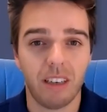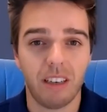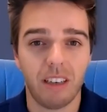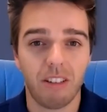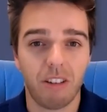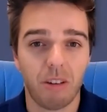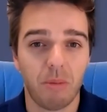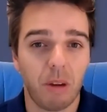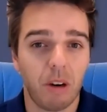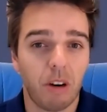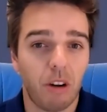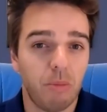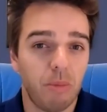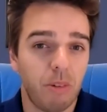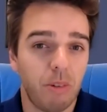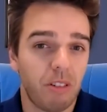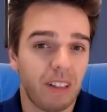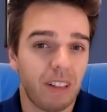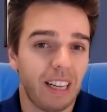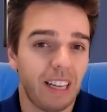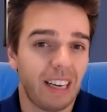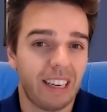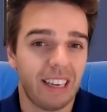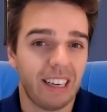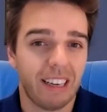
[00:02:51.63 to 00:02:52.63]
So we're
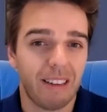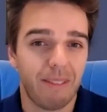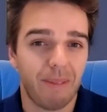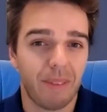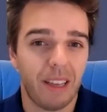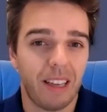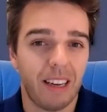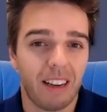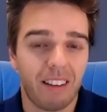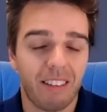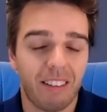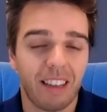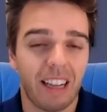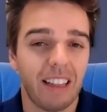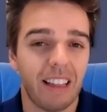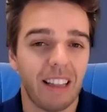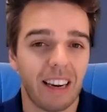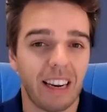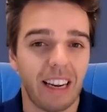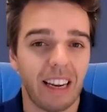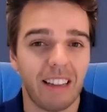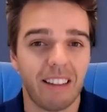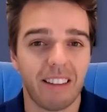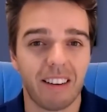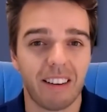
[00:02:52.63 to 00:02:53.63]
almost like an
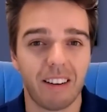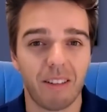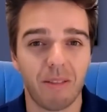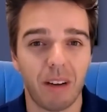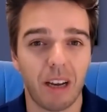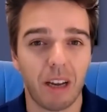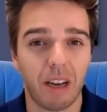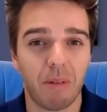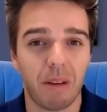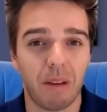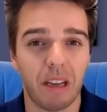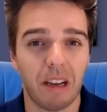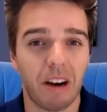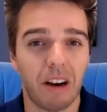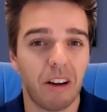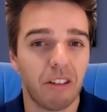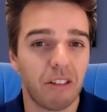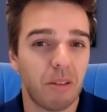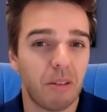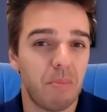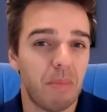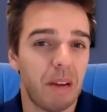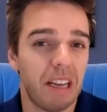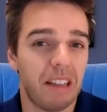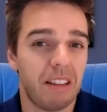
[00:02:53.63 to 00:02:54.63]
accelerator where we
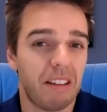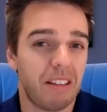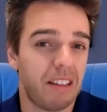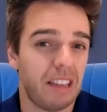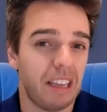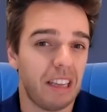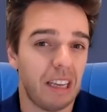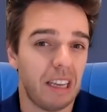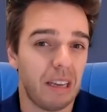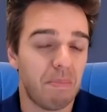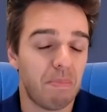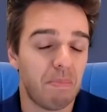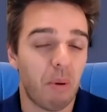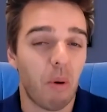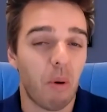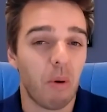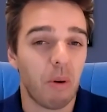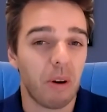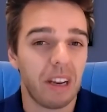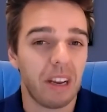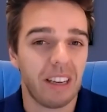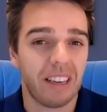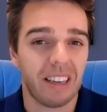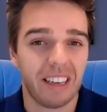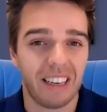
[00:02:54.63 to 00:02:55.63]
automate the
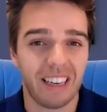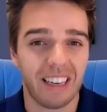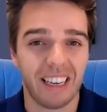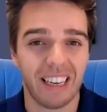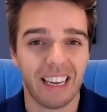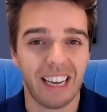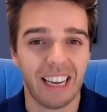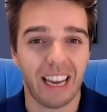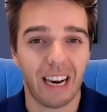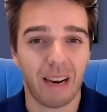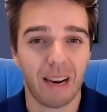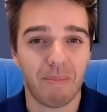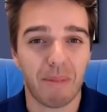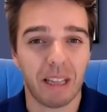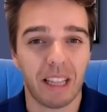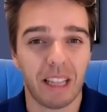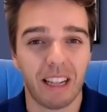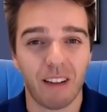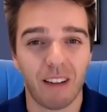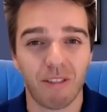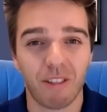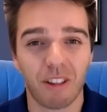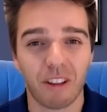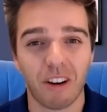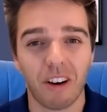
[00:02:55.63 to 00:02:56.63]
boring and
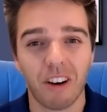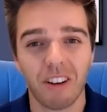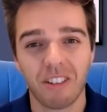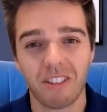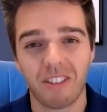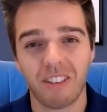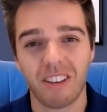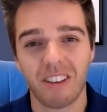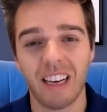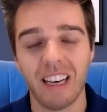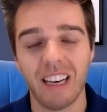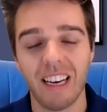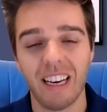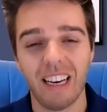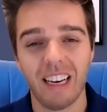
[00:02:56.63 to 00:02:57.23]
repetitive tasks